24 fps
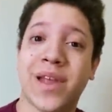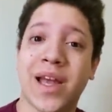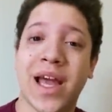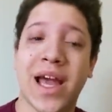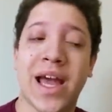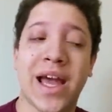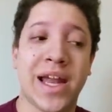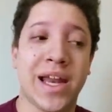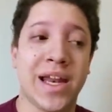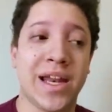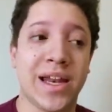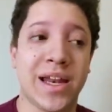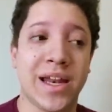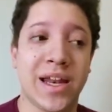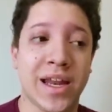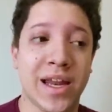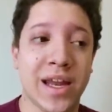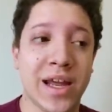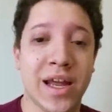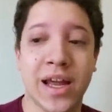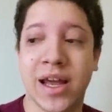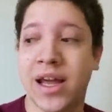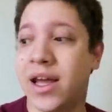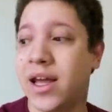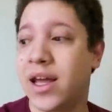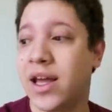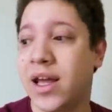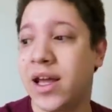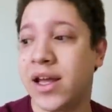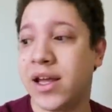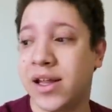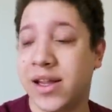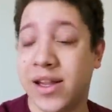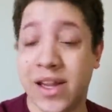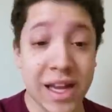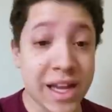And
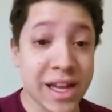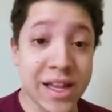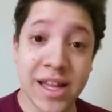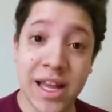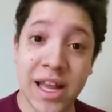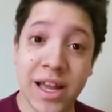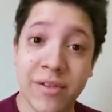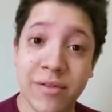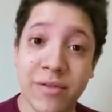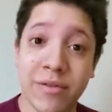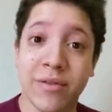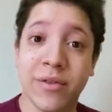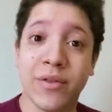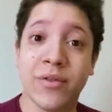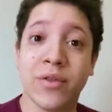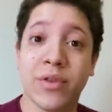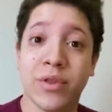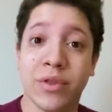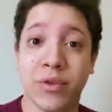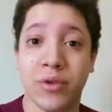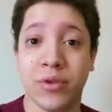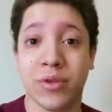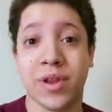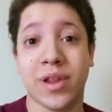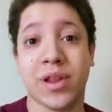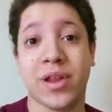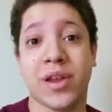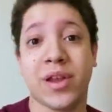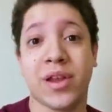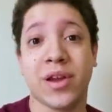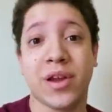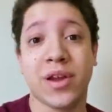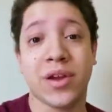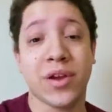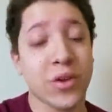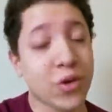stay safe through this
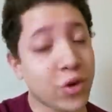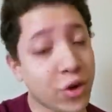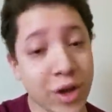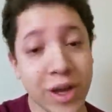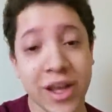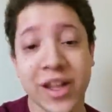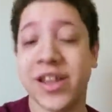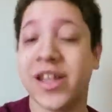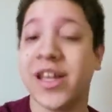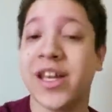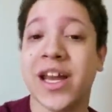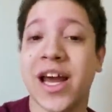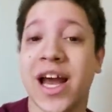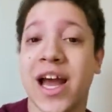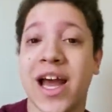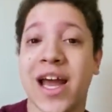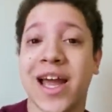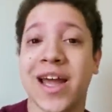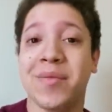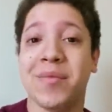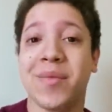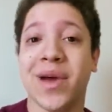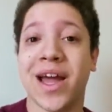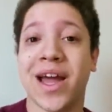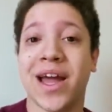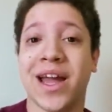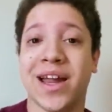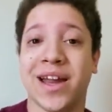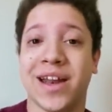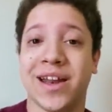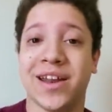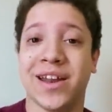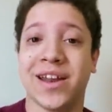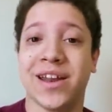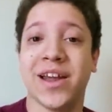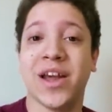crazy time,
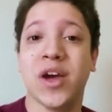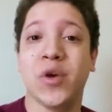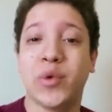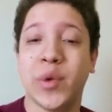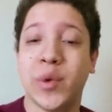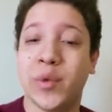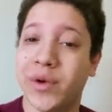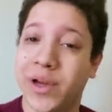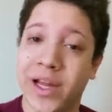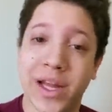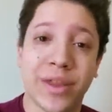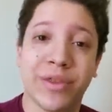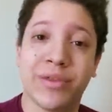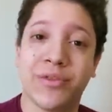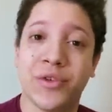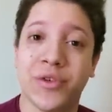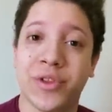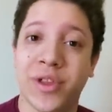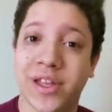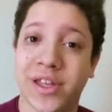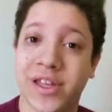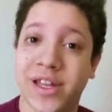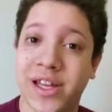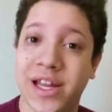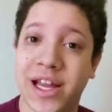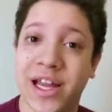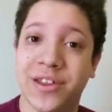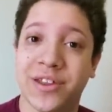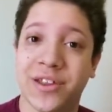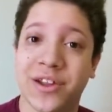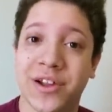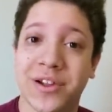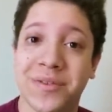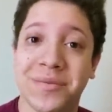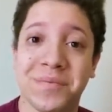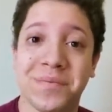and we will get through this together.